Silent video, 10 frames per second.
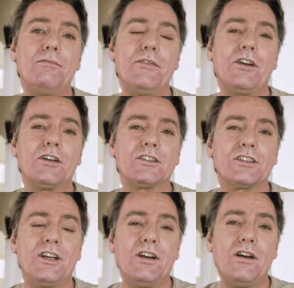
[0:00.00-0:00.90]
because
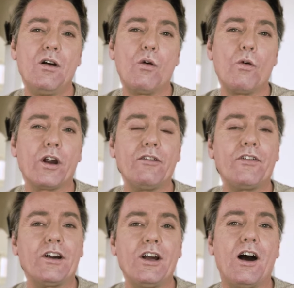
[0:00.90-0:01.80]
working
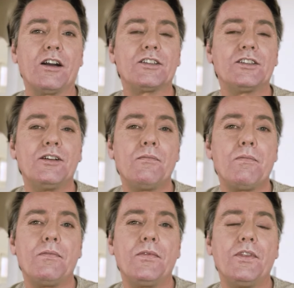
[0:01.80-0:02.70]
very hard
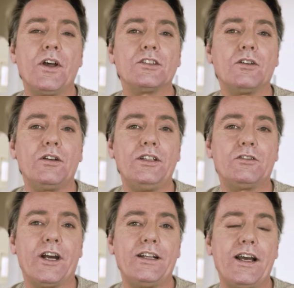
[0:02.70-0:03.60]
doesn't only
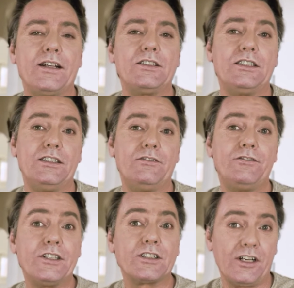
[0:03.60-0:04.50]
drain energy
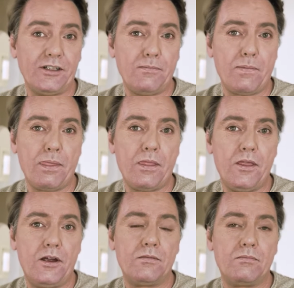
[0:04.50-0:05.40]
physically,
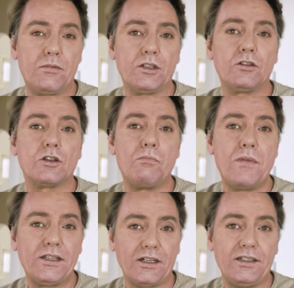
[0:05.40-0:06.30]
but also
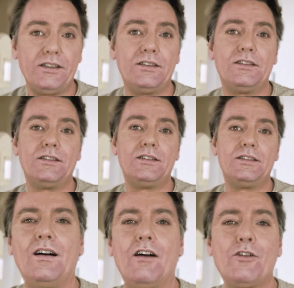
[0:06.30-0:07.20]
mentally.
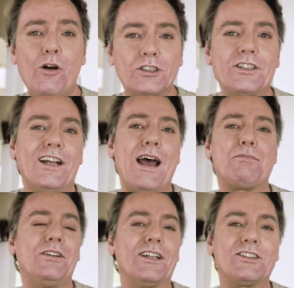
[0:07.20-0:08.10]
Of course, it can
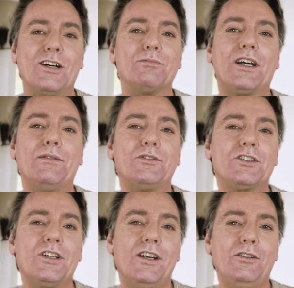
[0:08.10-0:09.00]
happen that sometimes
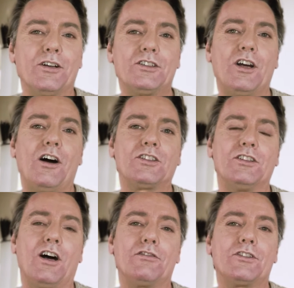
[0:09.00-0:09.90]
you're exhausted
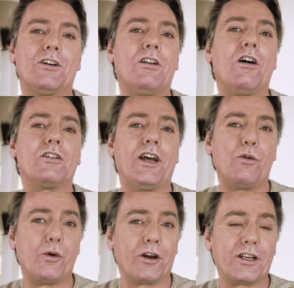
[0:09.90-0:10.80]
after a long day of
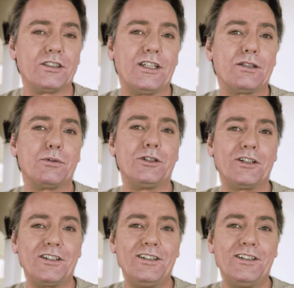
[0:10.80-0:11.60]
work as an entrepreneur.